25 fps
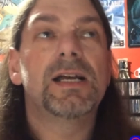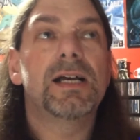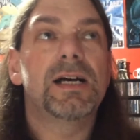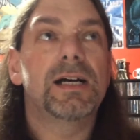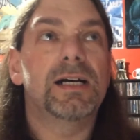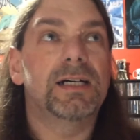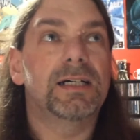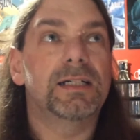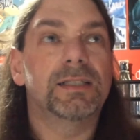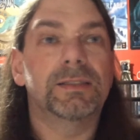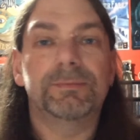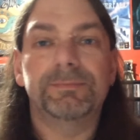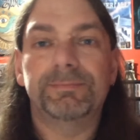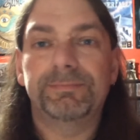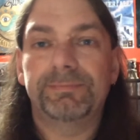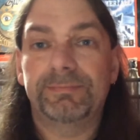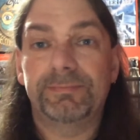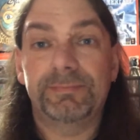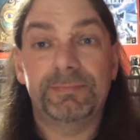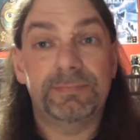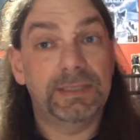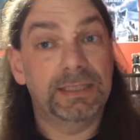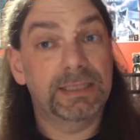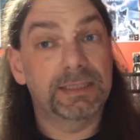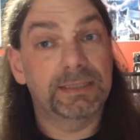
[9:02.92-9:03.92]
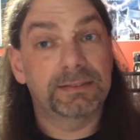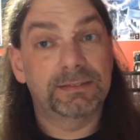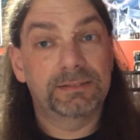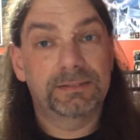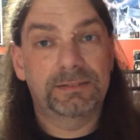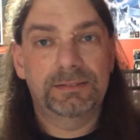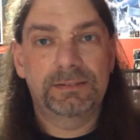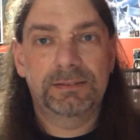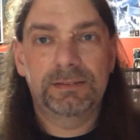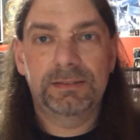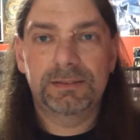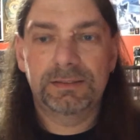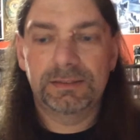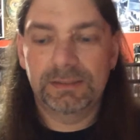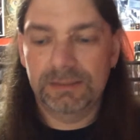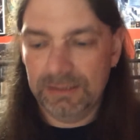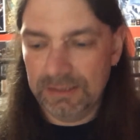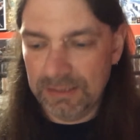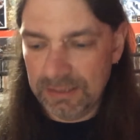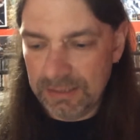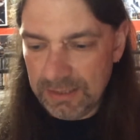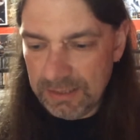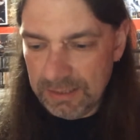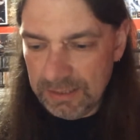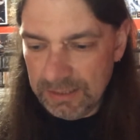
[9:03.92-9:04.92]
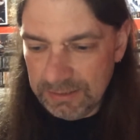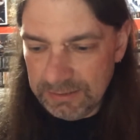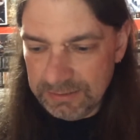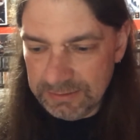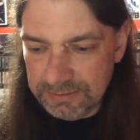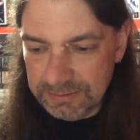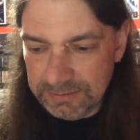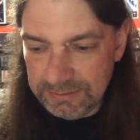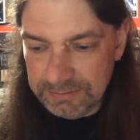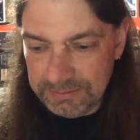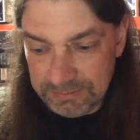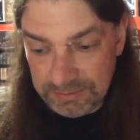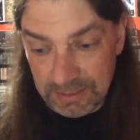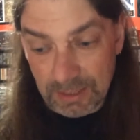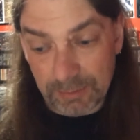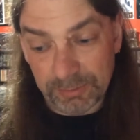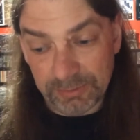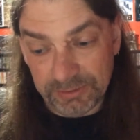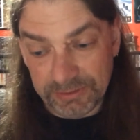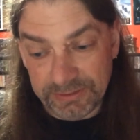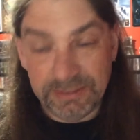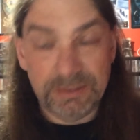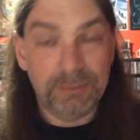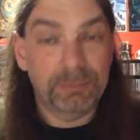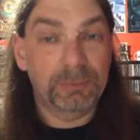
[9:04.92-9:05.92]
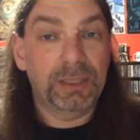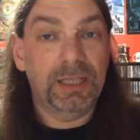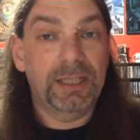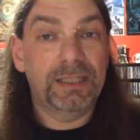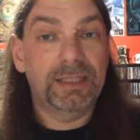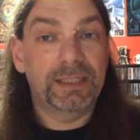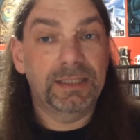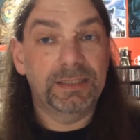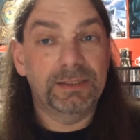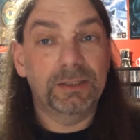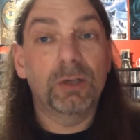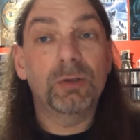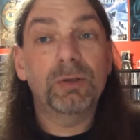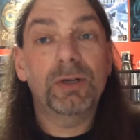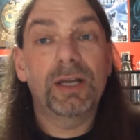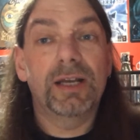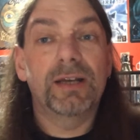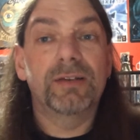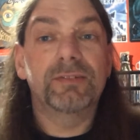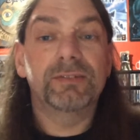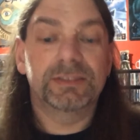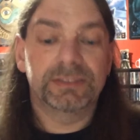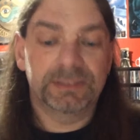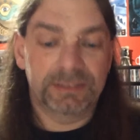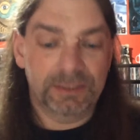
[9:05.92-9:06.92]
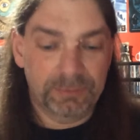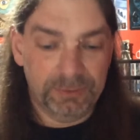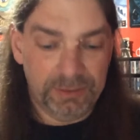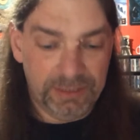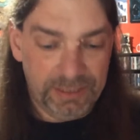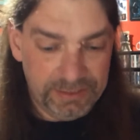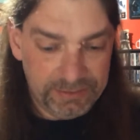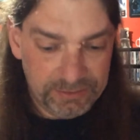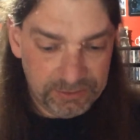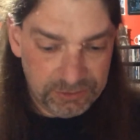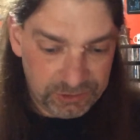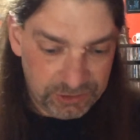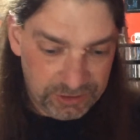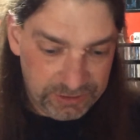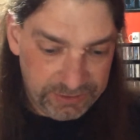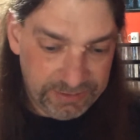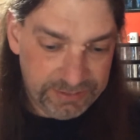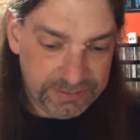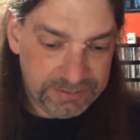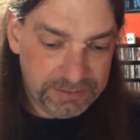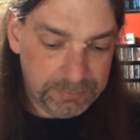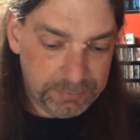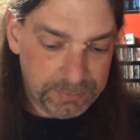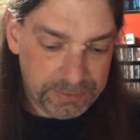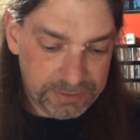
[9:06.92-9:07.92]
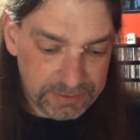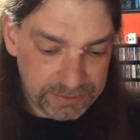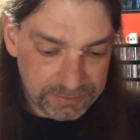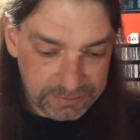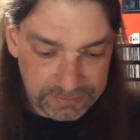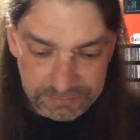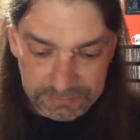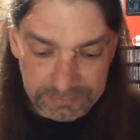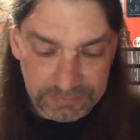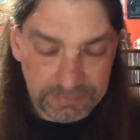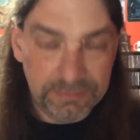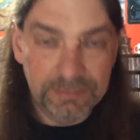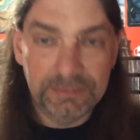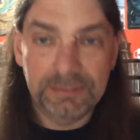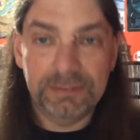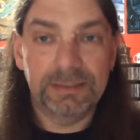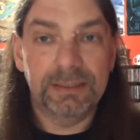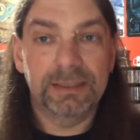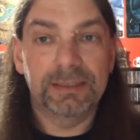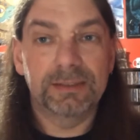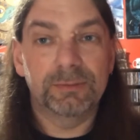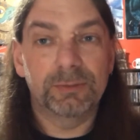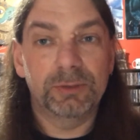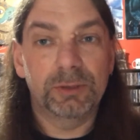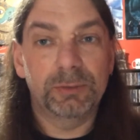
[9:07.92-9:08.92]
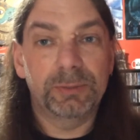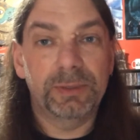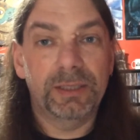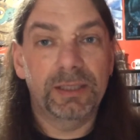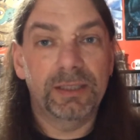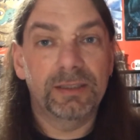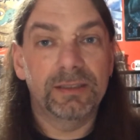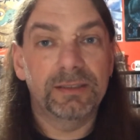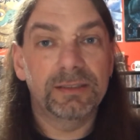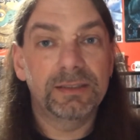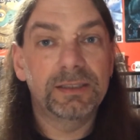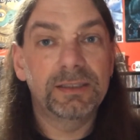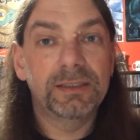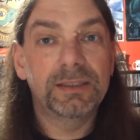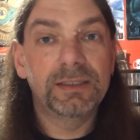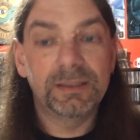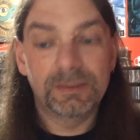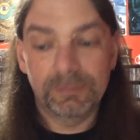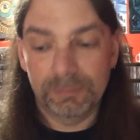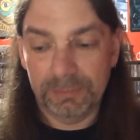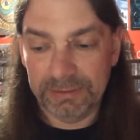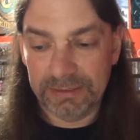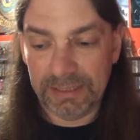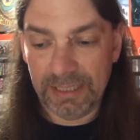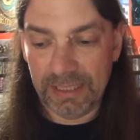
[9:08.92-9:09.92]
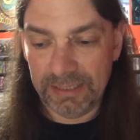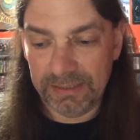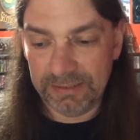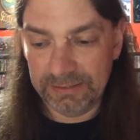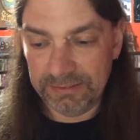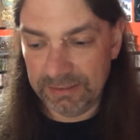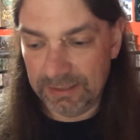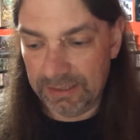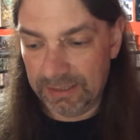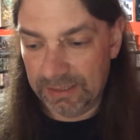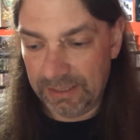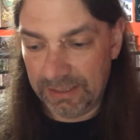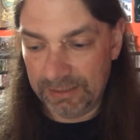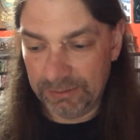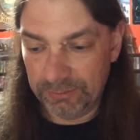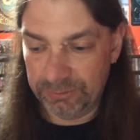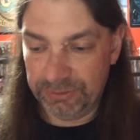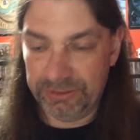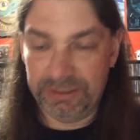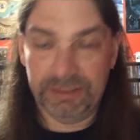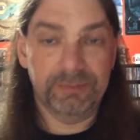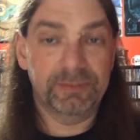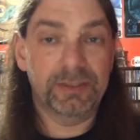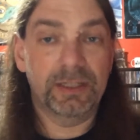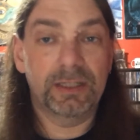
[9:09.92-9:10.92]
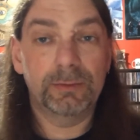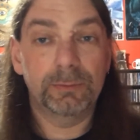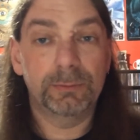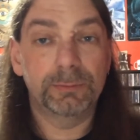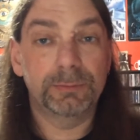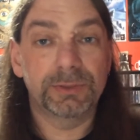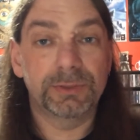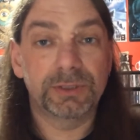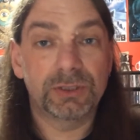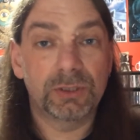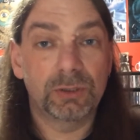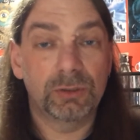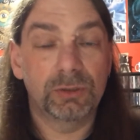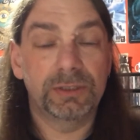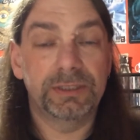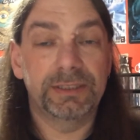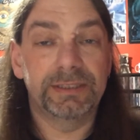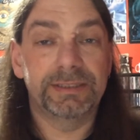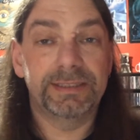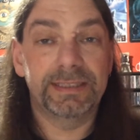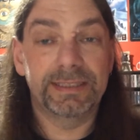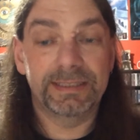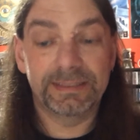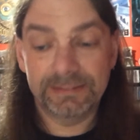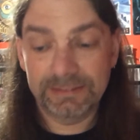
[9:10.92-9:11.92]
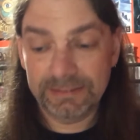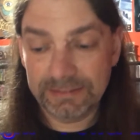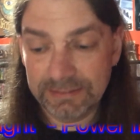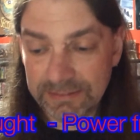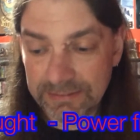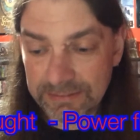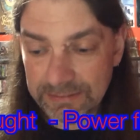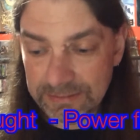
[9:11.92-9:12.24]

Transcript: Um, yeah, couple of these I'm glad I don't have because I would have had to try and get them in there, and yeah, it would have been hard. But that uh, Hallows Eve album is totally intense.